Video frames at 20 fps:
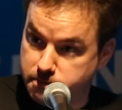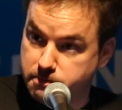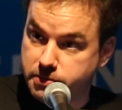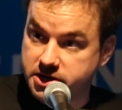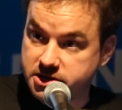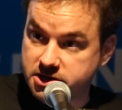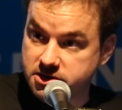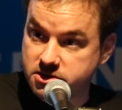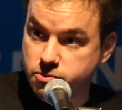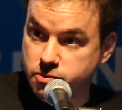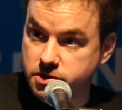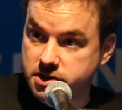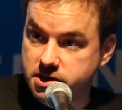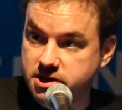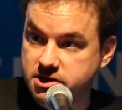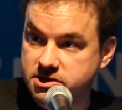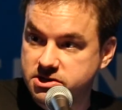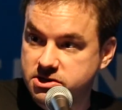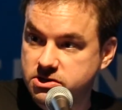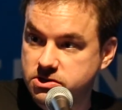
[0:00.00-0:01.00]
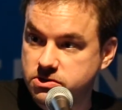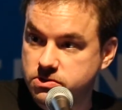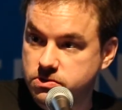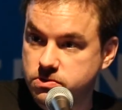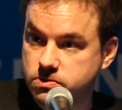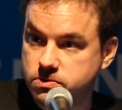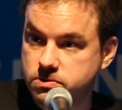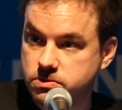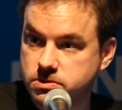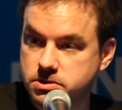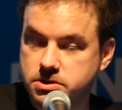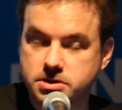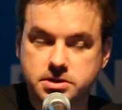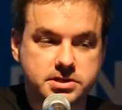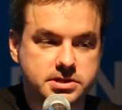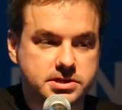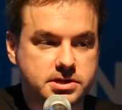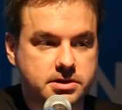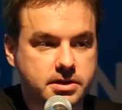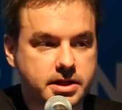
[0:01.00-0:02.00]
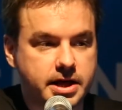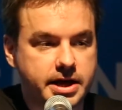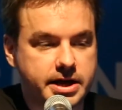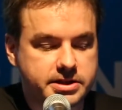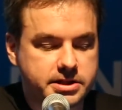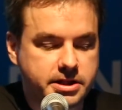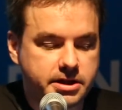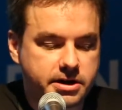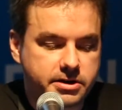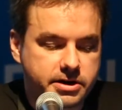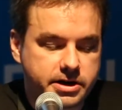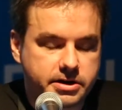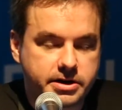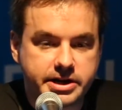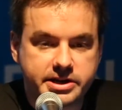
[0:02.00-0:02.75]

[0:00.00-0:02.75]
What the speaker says: bundled with KAZOO, so that there